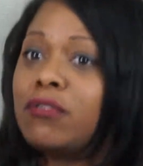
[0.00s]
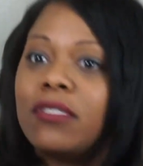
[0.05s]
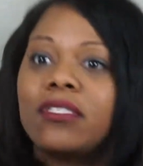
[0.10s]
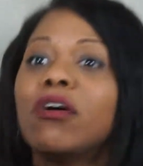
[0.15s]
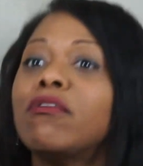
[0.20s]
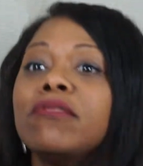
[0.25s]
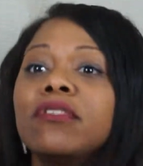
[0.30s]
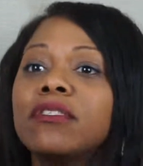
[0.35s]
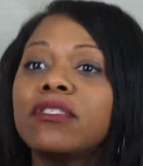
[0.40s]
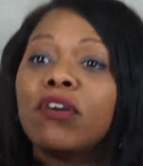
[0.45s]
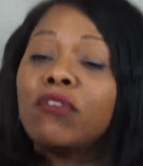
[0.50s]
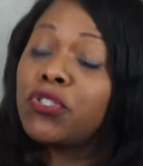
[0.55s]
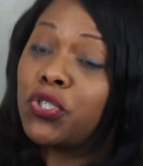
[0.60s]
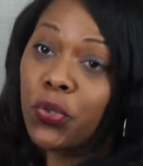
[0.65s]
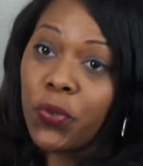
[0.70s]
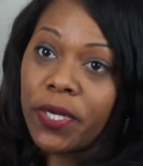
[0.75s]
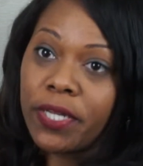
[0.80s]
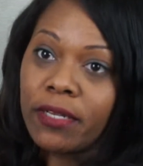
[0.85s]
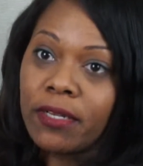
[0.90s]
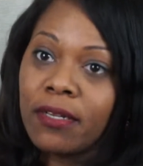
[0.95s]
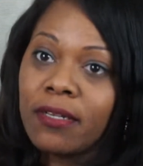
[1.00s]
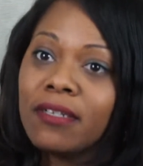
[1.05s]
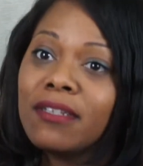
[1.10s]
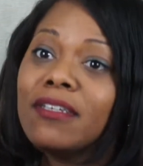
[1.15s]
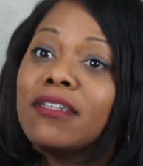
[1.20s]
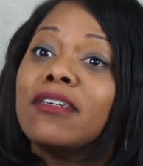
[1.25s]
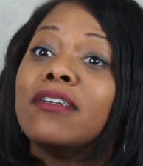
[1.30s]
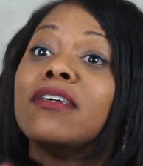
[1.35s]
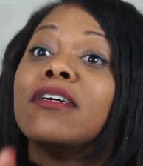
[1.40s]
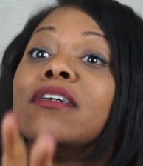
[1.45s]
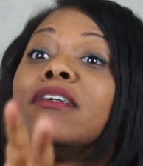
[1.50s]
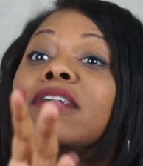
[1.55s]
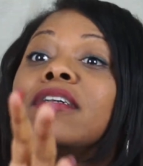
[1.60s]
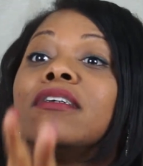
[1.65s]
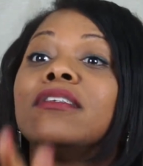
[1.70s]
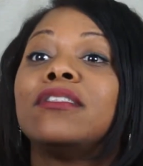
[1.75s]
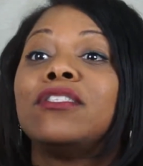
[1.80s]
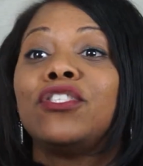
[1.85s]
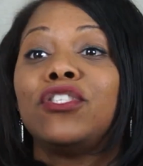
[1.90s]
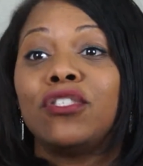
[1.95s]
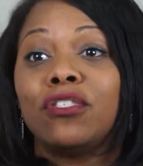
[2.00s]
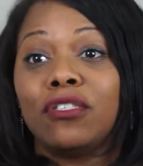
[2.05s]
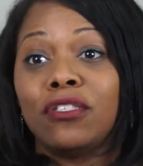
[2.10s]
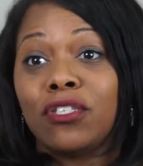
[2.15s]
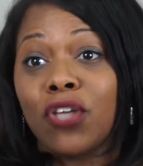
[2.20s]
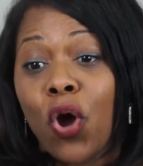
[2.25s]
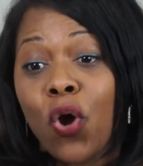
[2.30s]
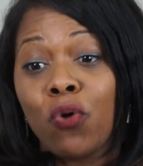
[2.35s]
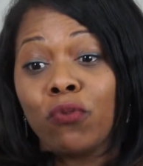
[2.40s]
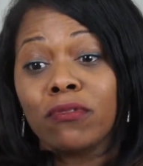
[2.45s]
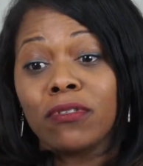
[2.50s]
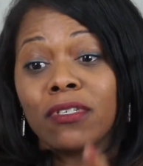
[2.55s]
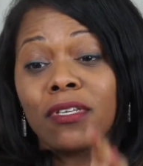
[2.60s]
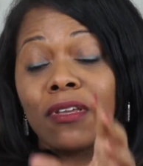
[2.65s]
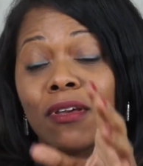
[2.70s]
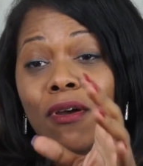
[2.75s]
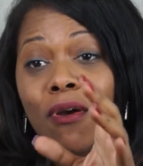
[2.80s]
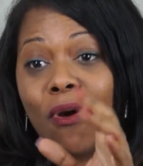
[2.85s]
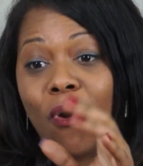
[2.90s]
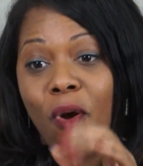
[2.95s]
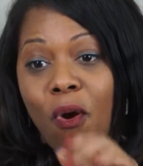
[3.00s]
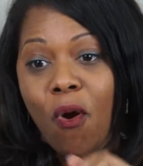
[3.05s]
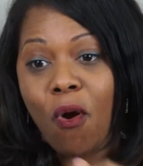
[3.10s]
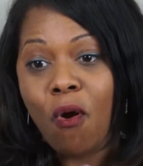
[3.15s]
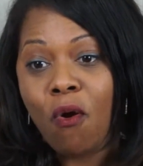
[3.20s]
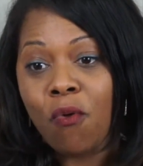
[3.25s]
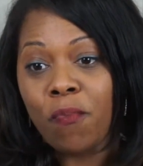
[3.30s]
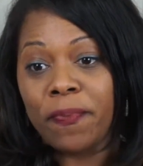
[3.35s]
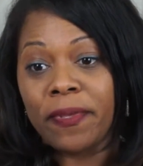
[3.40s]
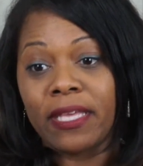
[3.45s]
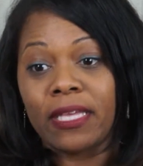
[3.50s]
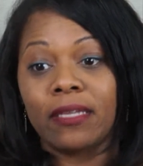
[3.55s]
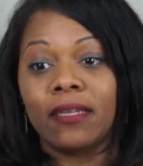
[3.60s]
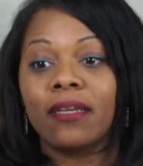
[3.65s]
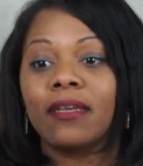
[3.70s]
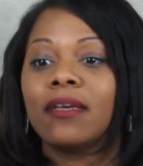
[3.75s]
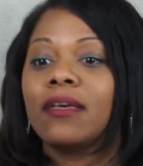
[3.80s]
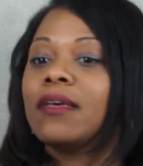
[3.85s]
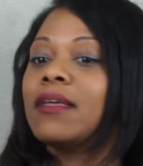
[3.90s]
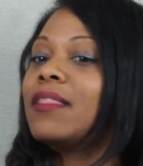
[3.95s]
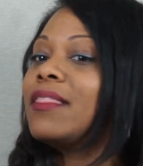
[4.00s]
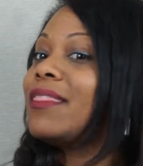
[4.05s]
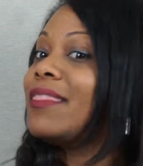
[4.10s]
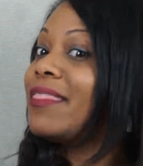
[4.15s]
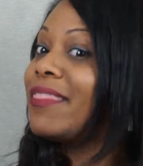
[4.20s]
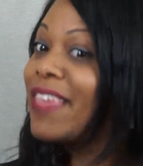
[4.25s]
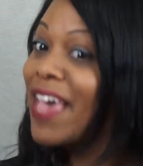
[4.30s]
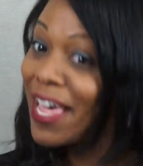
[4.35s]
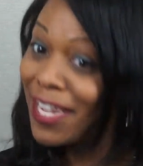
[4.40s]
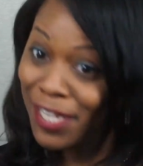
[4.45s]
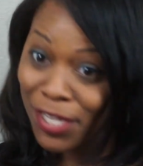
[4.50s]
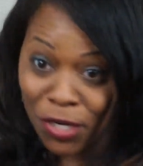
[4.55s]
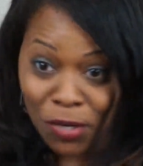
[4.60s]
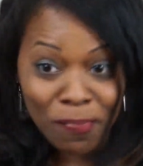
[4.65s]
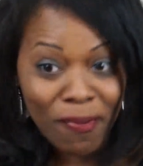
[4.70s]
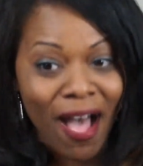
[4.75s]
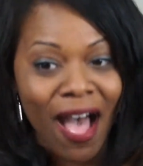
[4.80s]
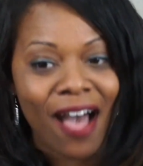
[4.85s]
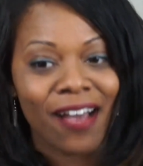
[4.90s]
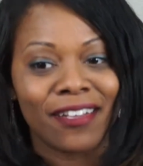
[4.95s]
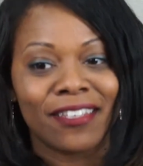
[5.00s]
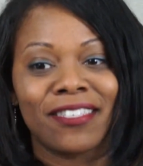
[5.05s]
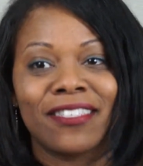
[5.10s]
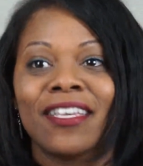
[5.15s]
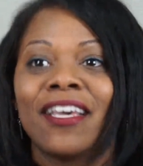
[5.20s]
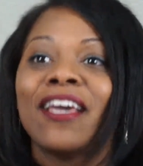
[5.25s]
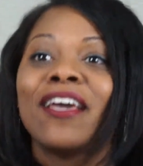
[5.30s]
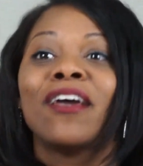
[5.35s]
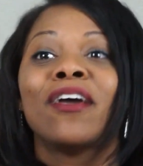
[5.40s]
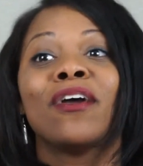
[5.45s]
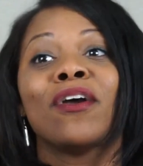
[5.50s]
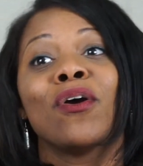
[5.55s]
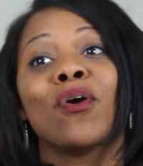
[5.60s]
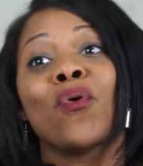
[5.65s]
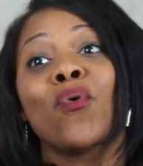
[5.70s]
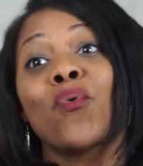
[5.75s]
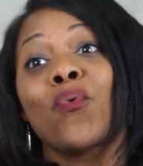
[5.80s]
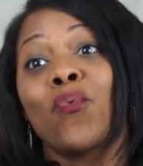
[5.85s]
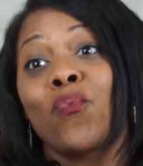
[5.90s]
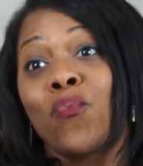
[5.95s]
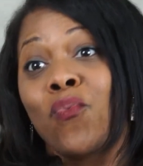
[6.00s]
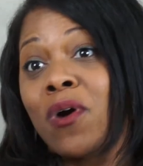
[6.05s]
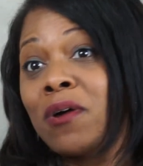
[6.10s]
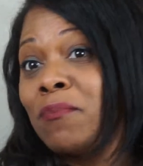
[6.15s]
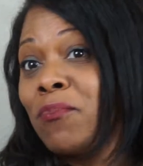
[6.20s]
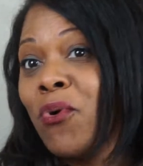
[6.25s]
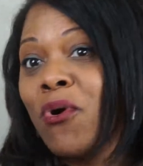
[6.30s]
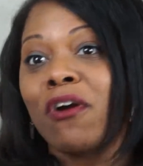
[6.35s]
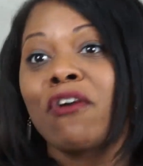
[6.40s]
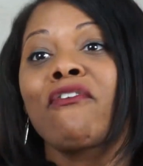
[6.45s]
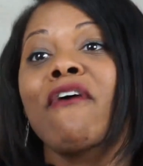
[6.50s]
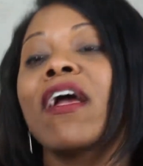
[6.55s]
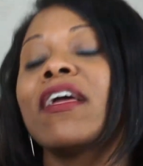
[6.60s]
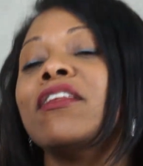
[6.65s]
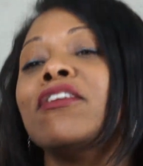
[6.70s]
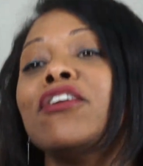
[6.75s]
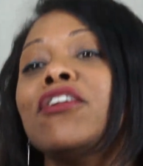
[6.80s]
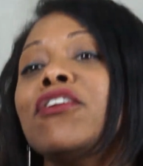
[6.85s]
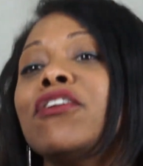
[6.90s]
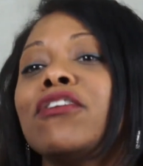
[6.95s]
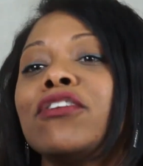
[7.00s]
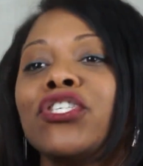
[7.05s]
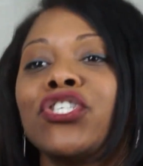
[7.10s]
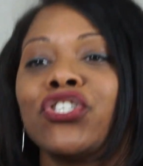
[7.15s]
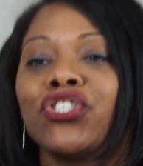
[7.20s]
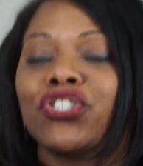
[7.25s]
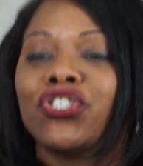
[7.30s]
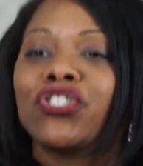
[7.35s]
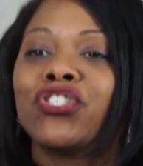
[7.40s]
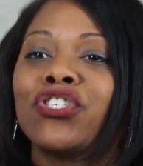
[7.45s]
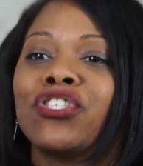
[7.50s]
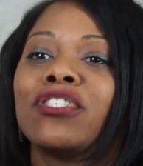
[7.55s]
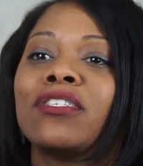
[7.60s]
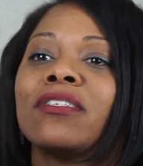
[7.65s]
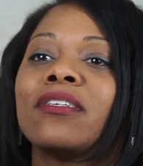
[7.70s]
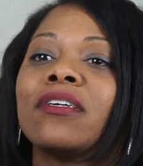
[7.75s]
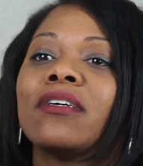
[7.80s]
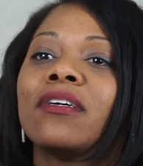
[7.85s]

Don't do it. Don't open that little box. One more crack. No. Shh.